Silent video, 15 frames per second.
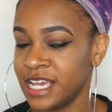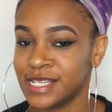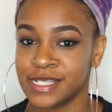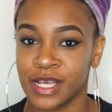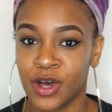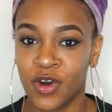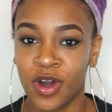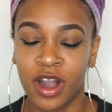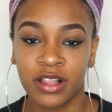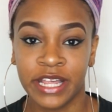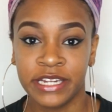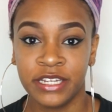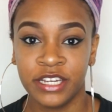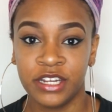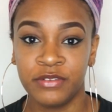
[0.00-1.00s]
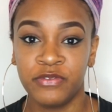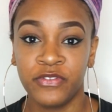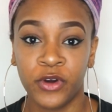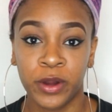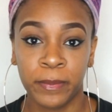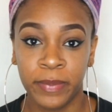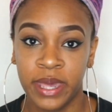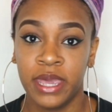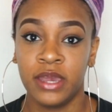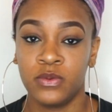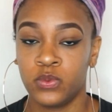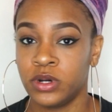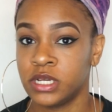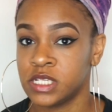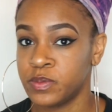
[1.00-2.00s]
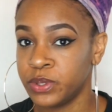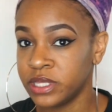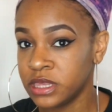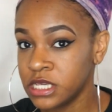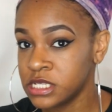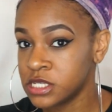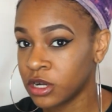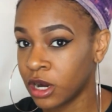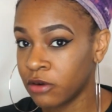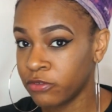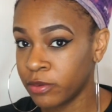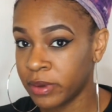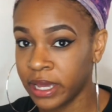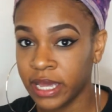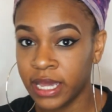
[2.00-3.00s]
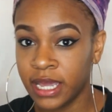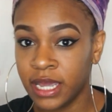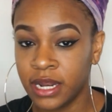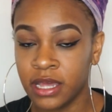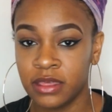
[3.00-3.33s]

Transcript: So all I did for bed was put this scarf on my head,